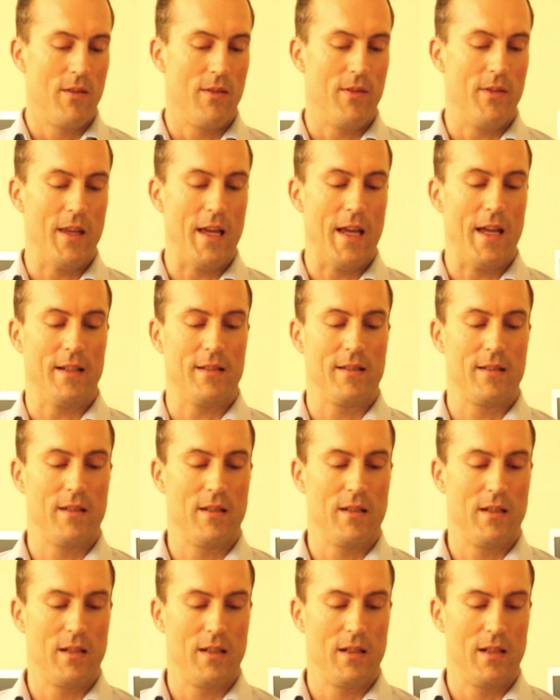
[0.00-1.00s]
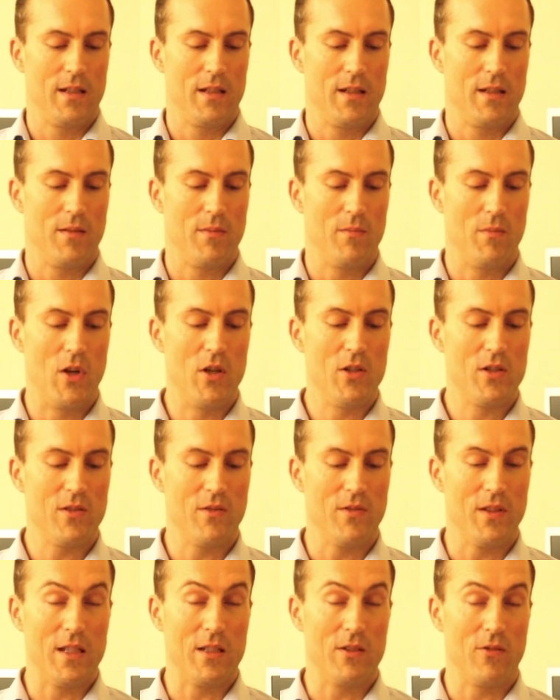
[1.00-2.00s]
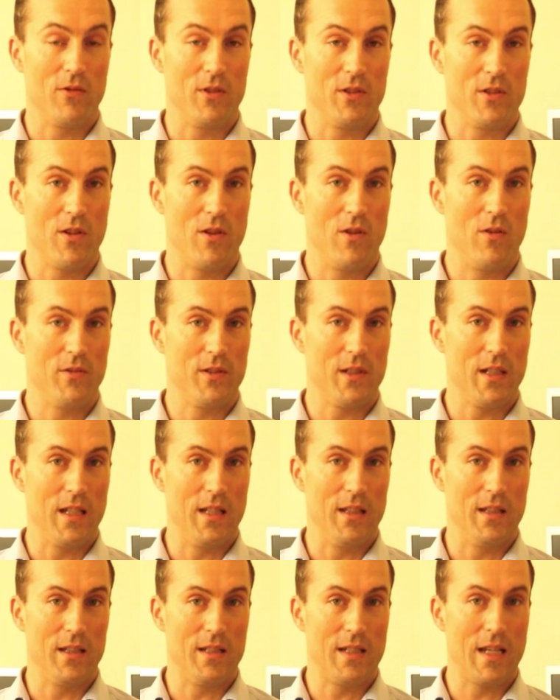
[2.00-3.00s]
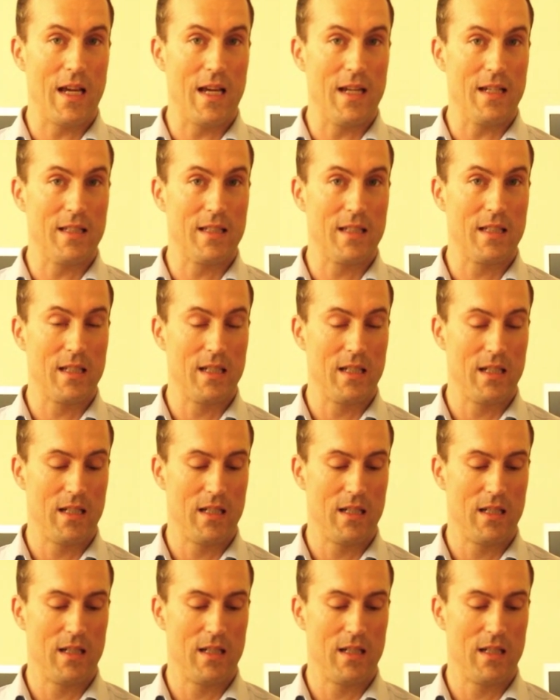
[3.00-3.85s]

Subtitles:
that most of these are resolved in the TACE